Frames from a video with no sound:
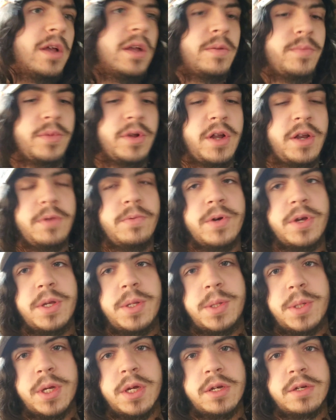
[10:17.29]
But
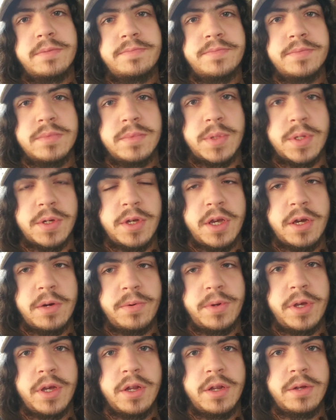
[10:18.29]
anyways, so yeah,
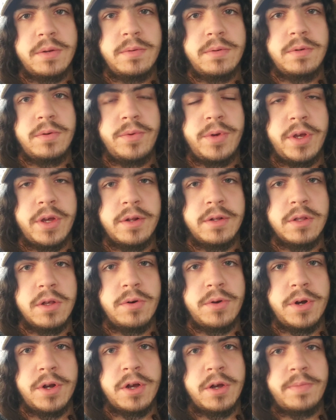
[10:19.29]
we get it
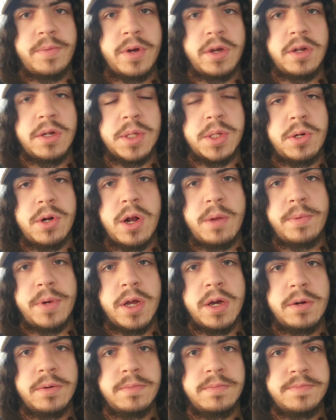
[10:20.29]
loaded up. I get it strapped
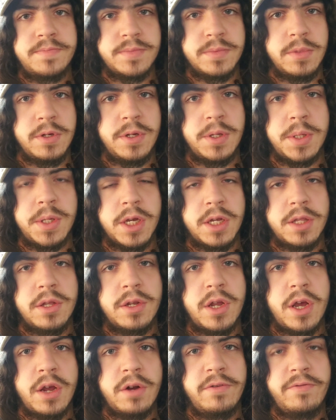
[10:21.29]
down, and he's got the
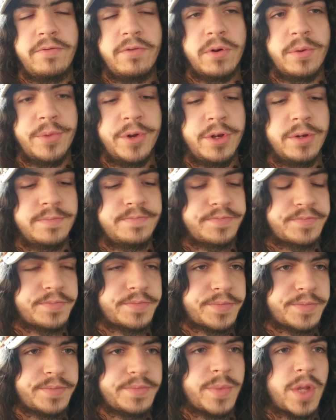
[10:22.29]
title for me.
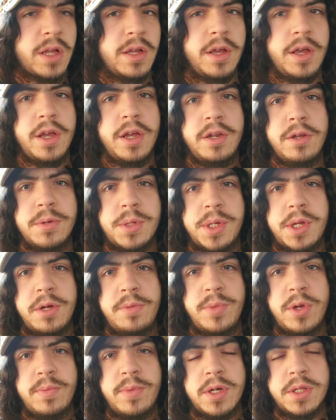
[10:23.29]
And he was
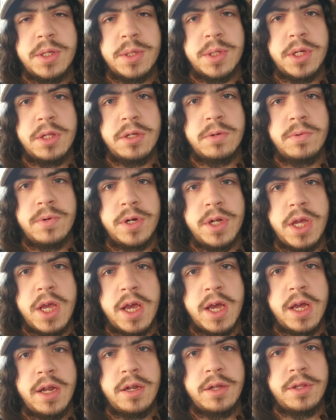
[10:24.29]
telling me about this other one he
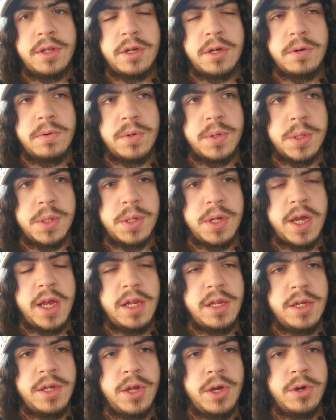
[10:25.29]
had. I think it was an
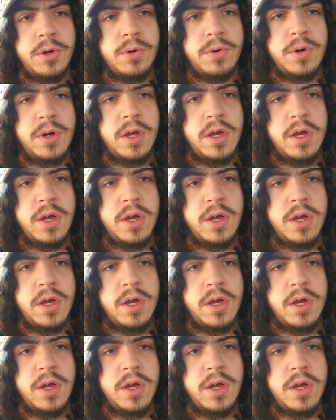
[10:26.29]
'82.